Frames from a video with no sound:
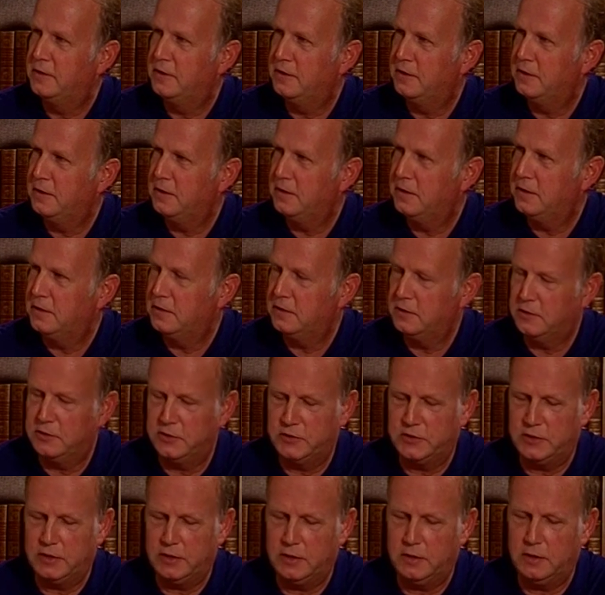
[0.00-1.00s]

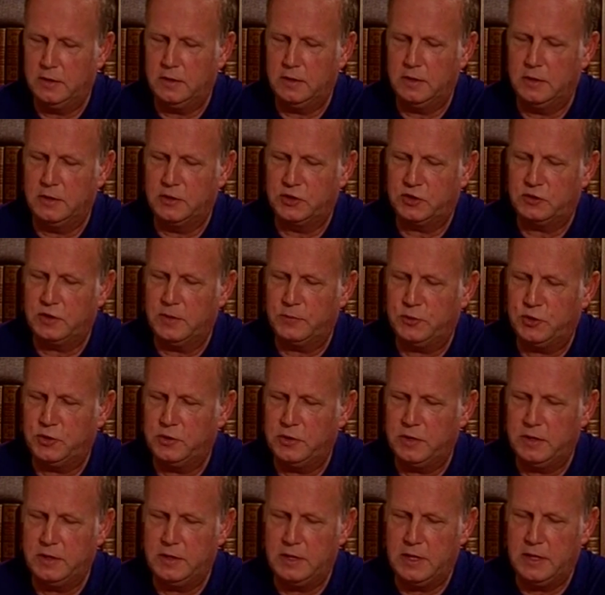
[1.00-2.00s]
there's a
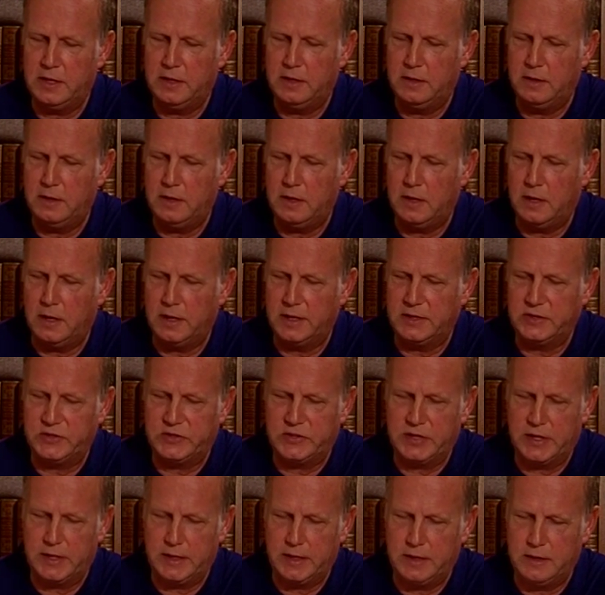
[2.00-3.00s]
scripture in
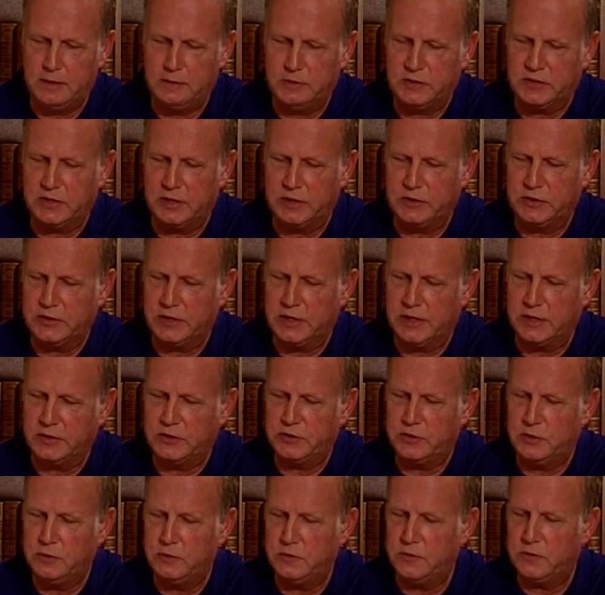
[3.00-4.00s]
Isaiah, it's
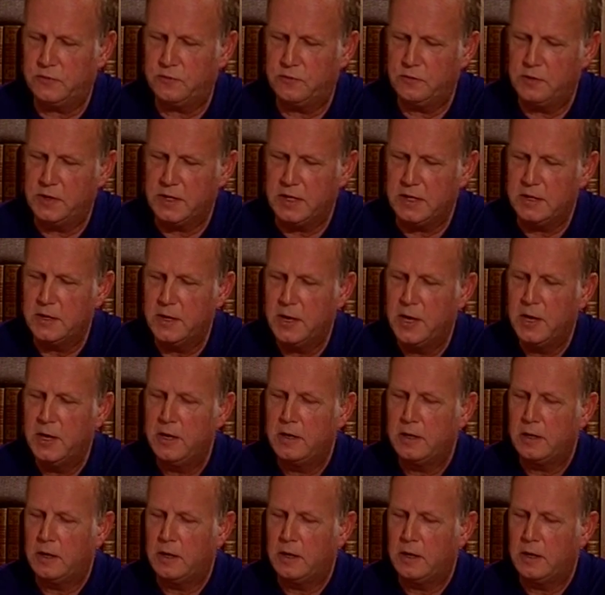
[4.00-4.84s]
Isaiah 2:3,